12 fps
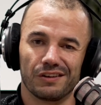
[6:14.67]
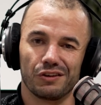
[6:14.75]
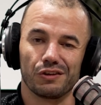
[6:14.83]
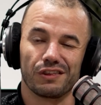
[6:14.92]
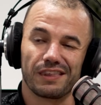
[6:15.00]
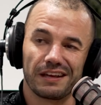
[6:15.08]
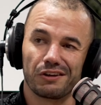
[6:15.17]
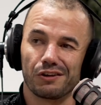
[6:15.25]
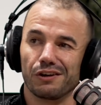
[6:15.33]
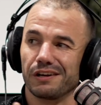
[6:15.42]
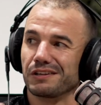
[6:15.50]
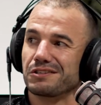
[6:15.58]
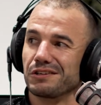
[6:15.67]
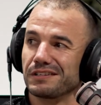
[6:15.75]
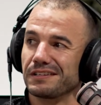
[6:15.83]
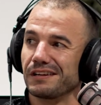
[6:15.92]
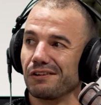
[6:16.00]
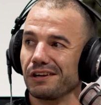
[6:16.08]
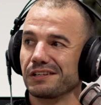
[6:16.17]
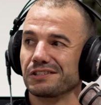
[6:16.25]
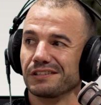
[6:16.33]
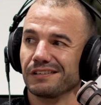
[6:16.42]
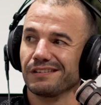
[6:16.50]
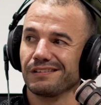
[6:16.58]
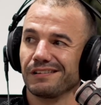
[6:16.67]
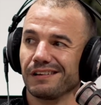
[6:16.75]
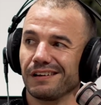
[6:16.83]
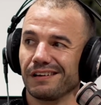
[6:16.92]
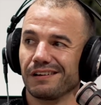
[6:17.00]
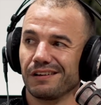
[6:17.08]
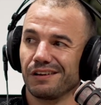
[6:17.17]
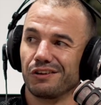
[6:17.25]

you think you're going a certain direction, yeah,